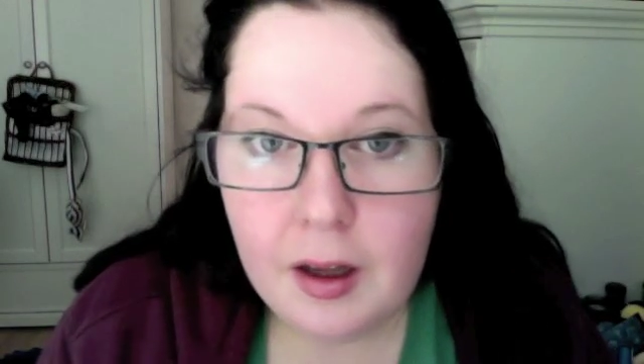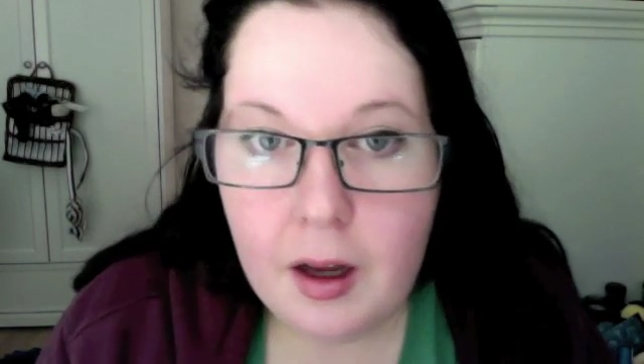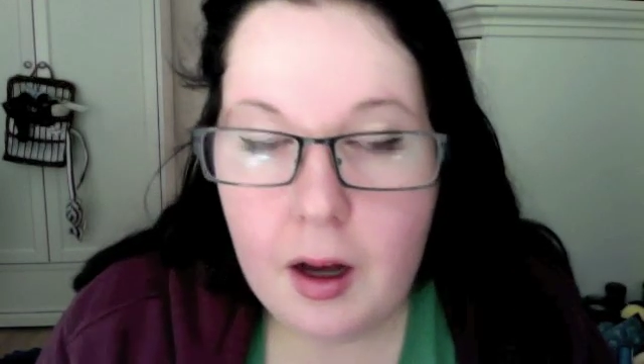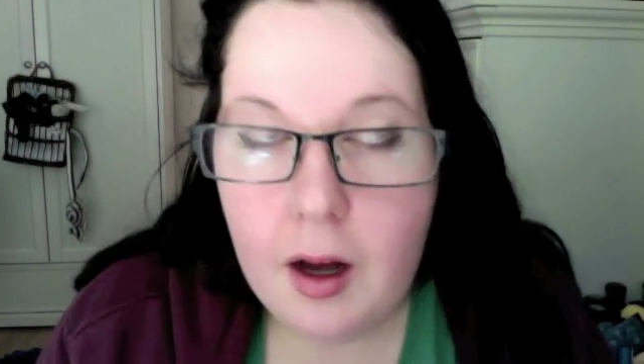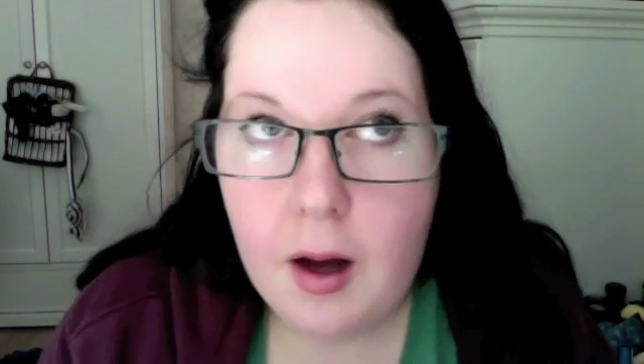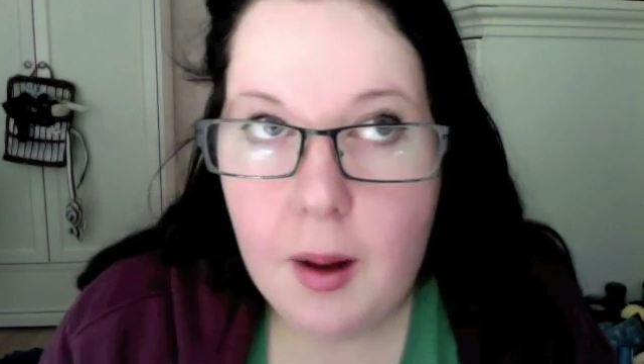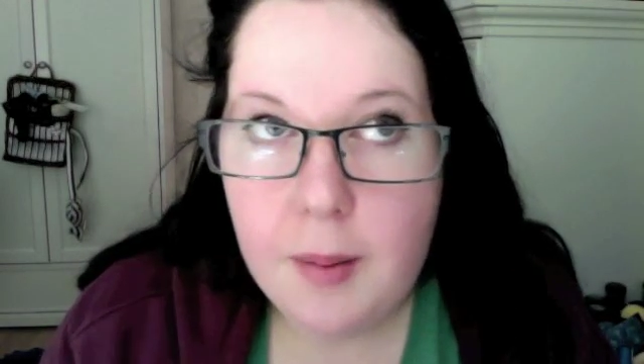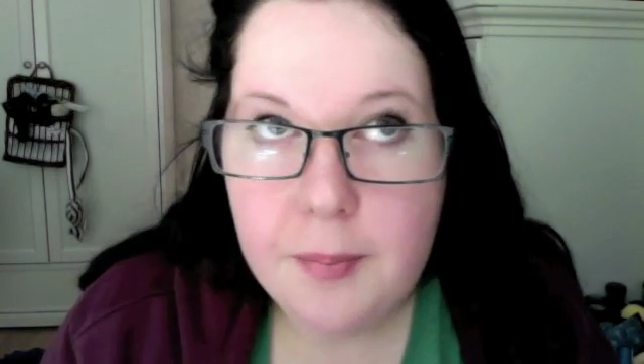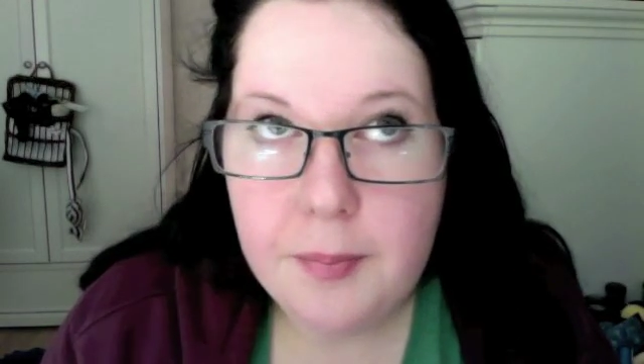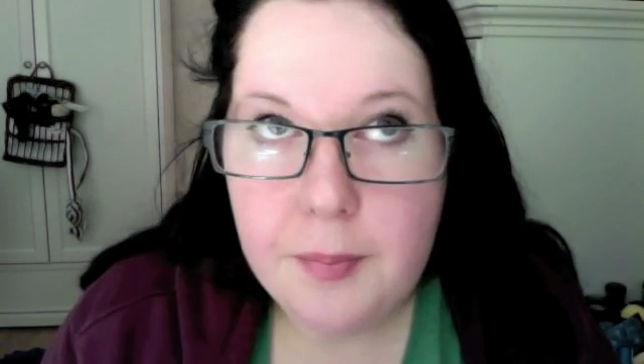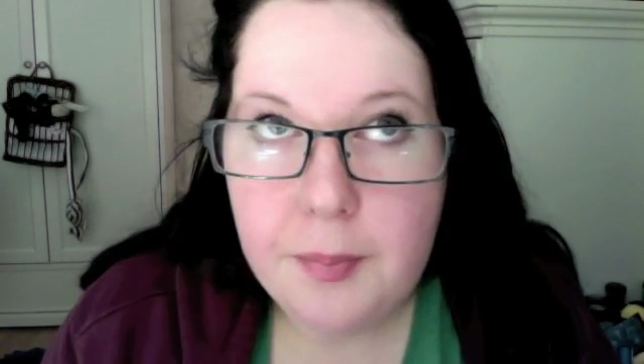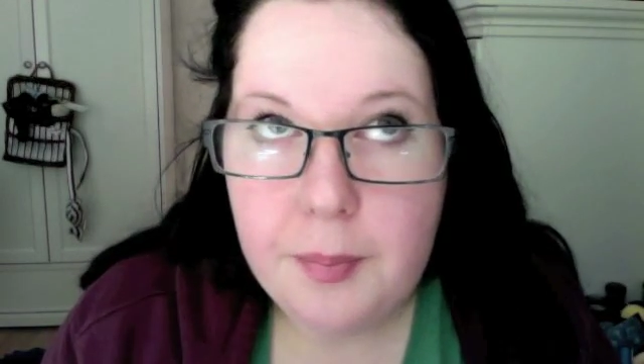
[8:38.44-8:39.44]

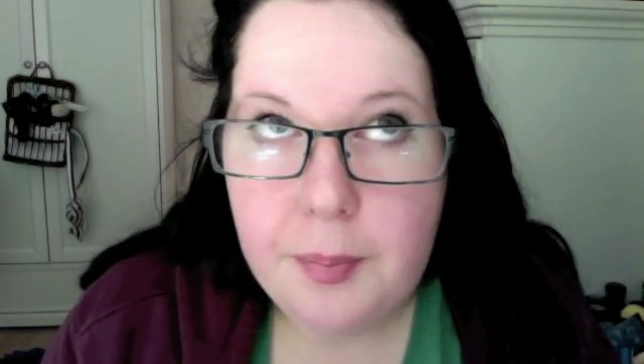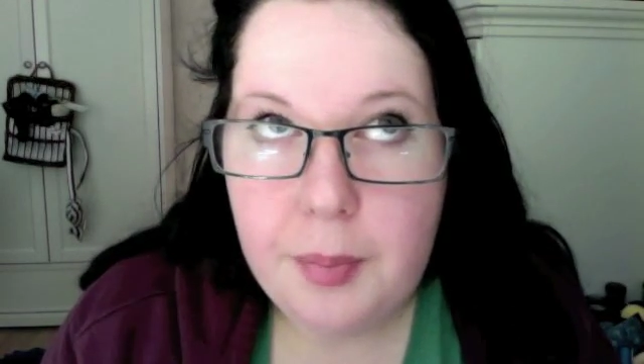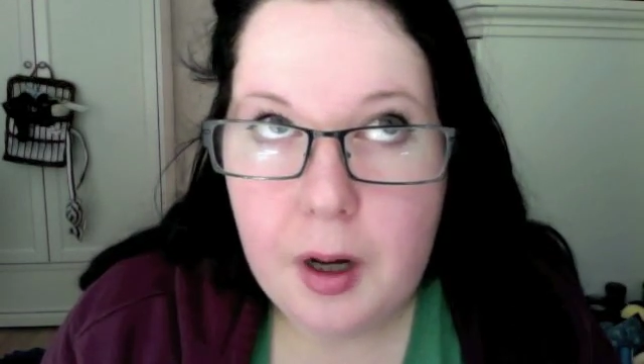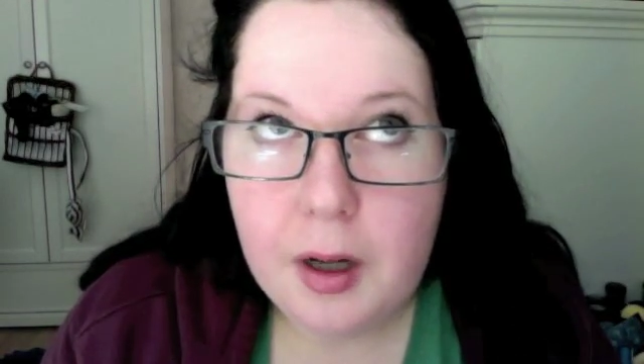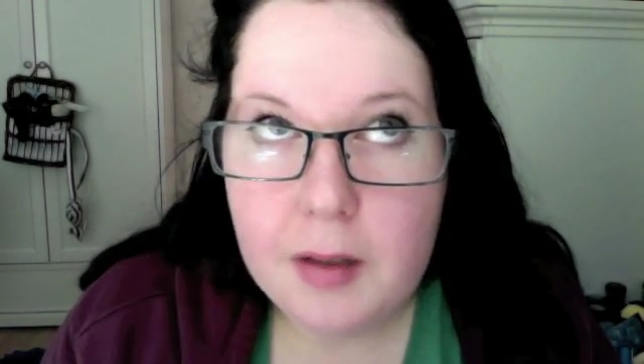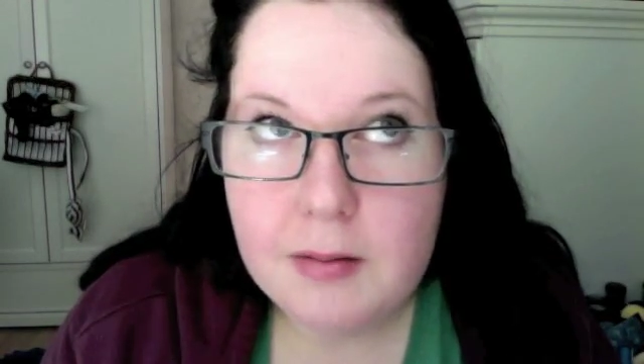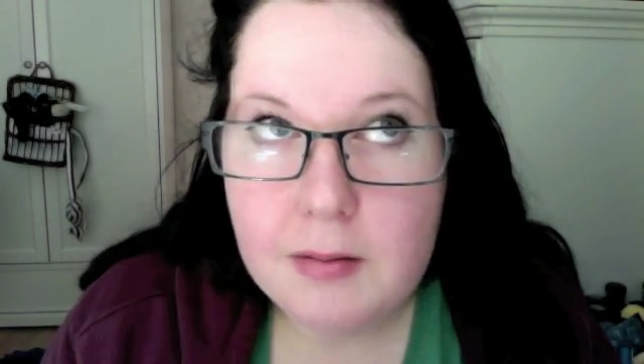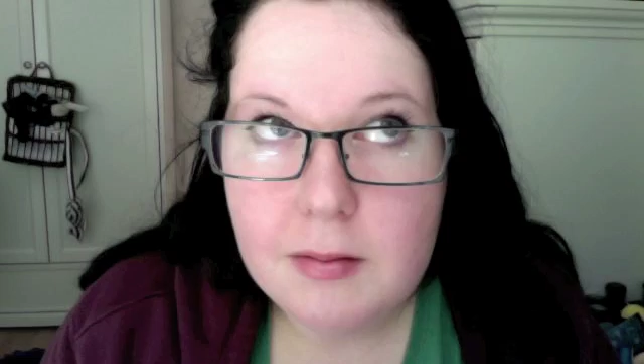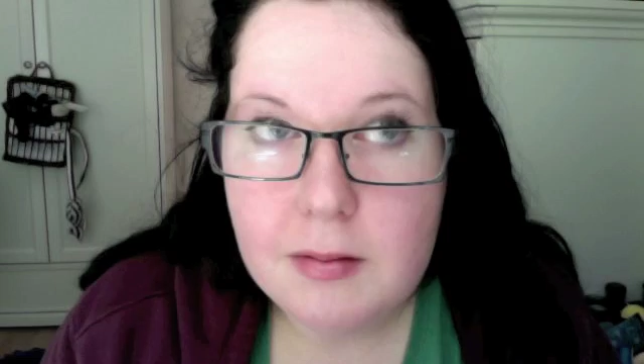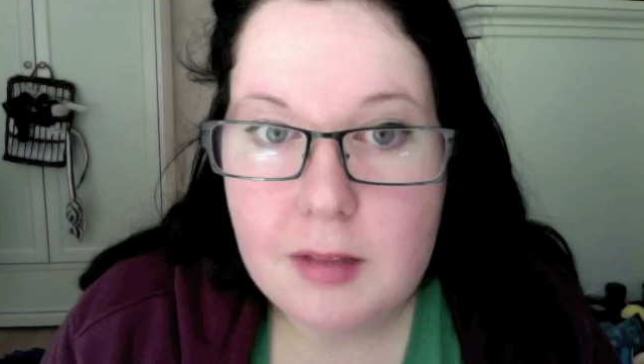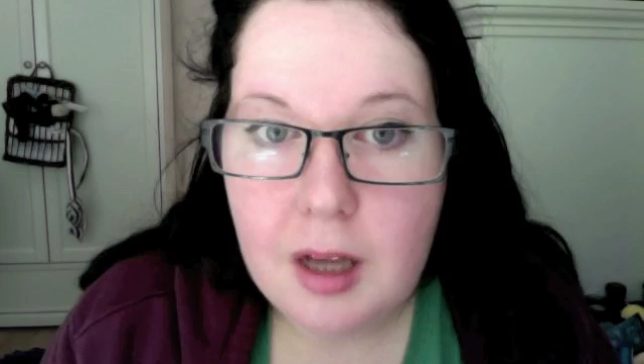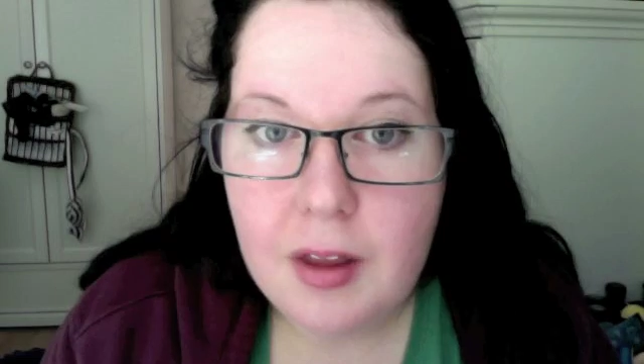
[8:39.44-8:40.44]
but
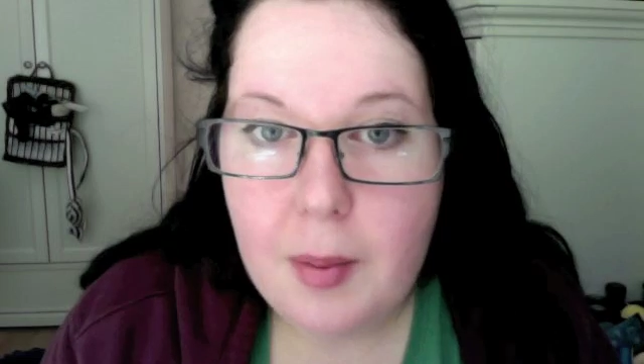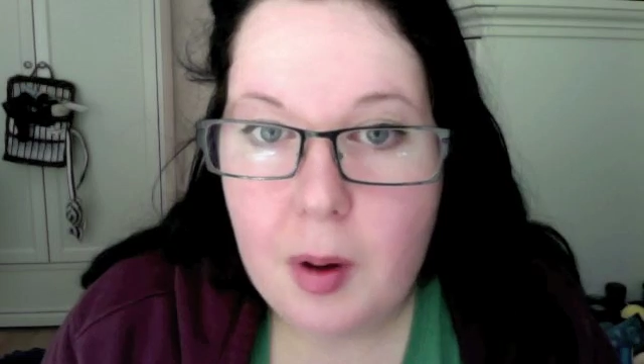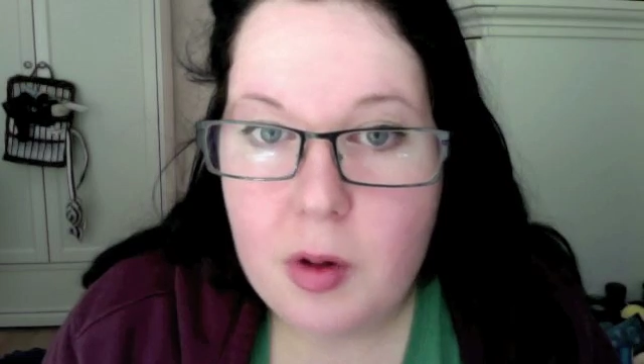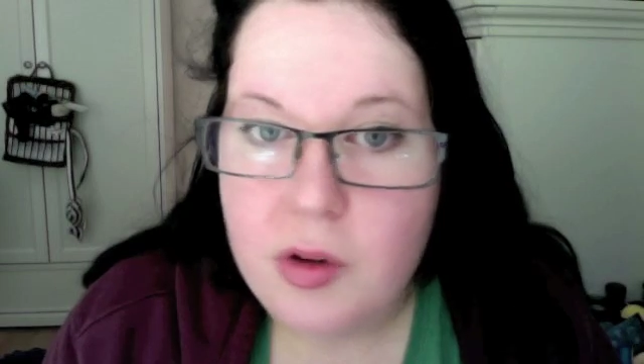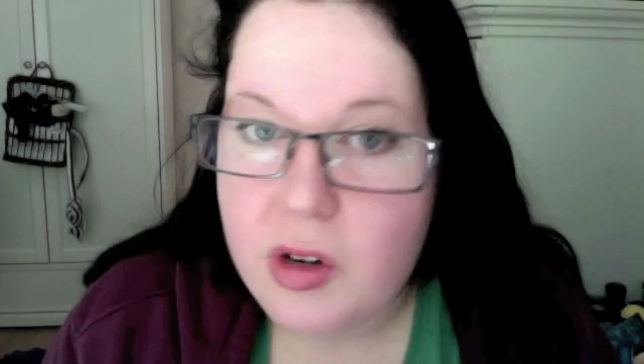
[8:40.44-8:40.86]
now that I'm older